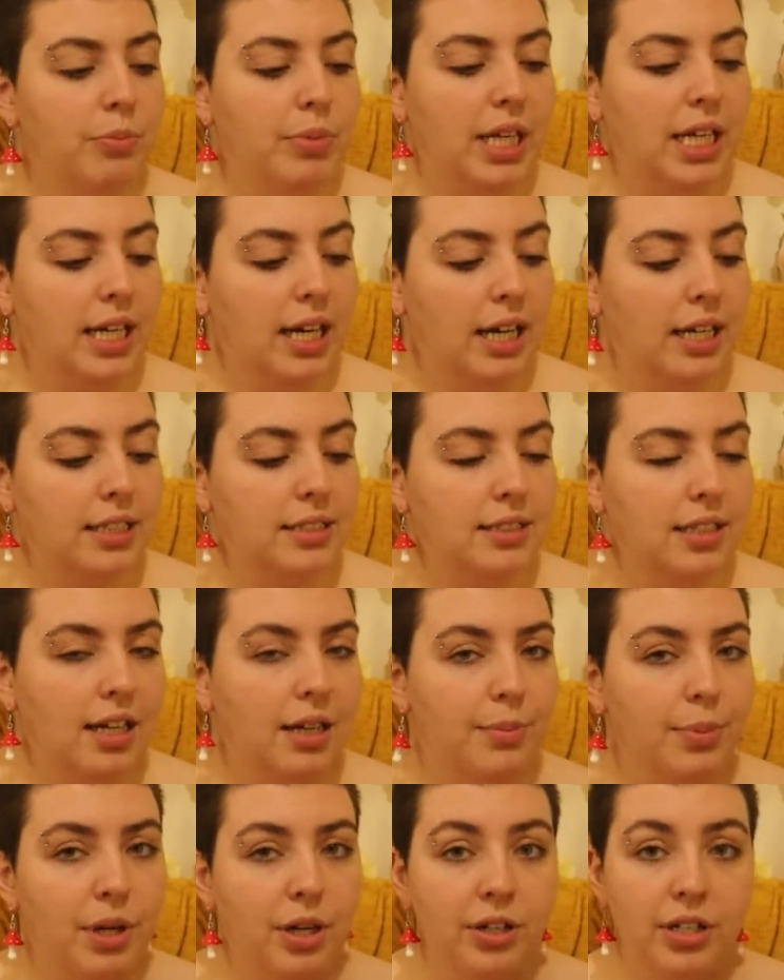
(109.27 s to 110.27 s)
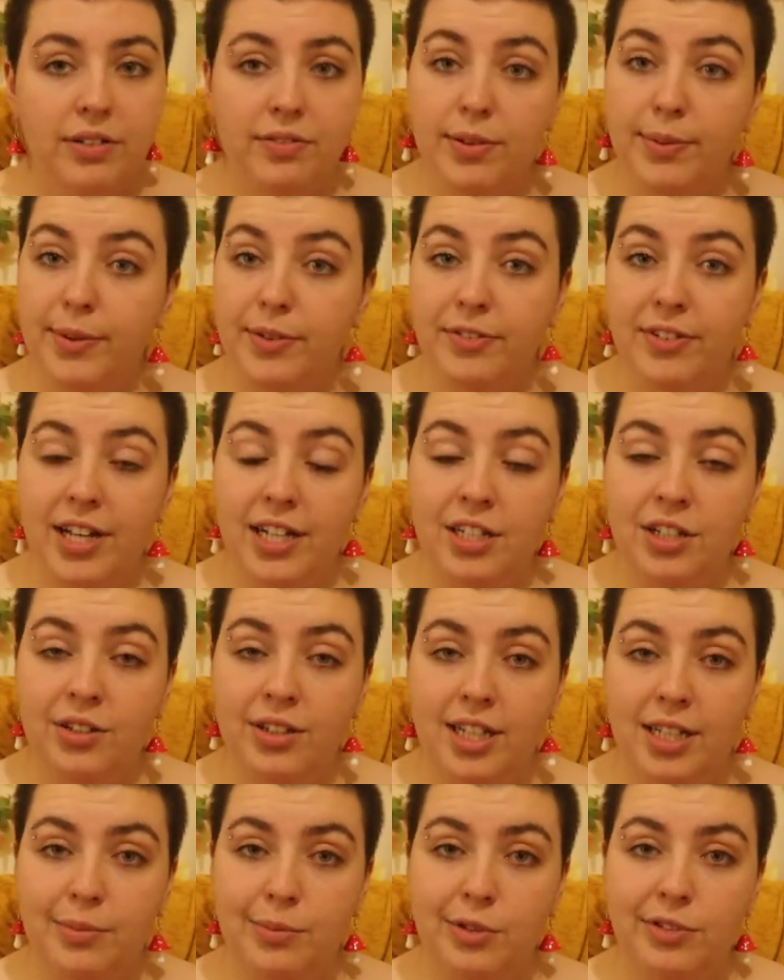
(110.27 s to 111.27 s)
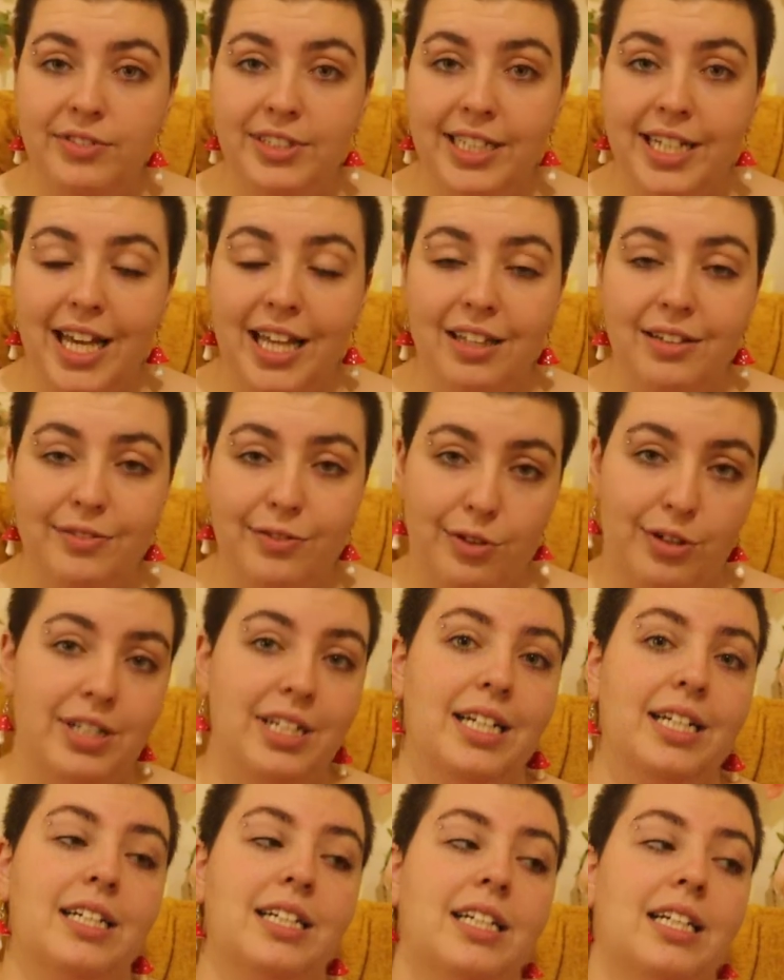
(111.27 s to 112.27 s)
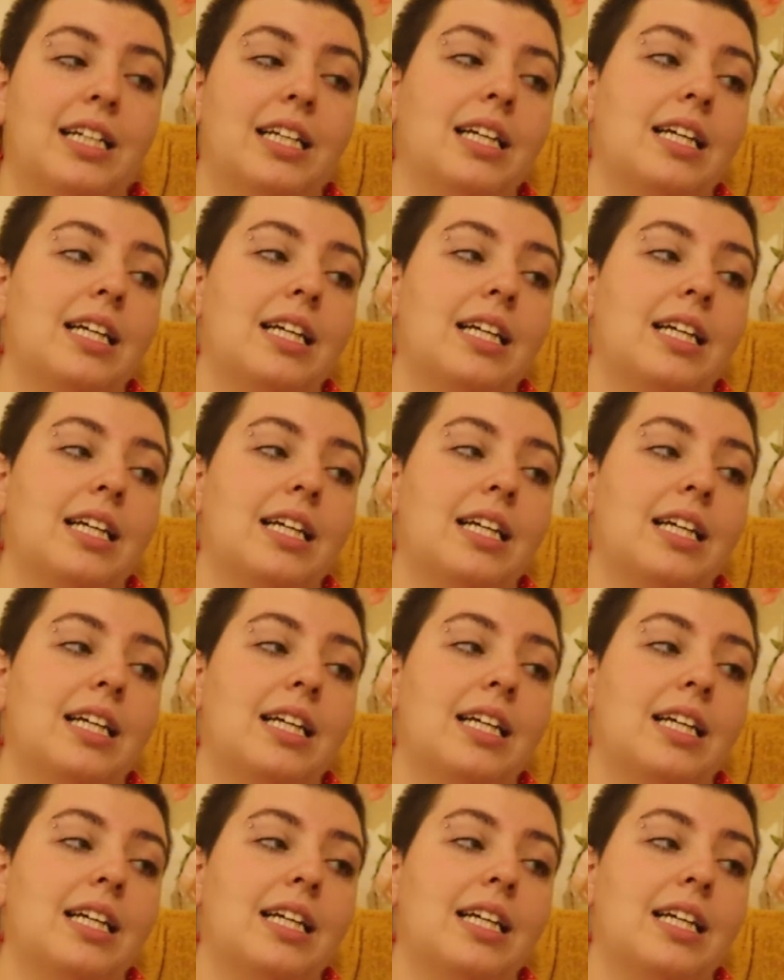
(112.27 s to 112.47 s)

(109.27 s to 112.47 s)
Because I borrowed it from a friend who then moved to California.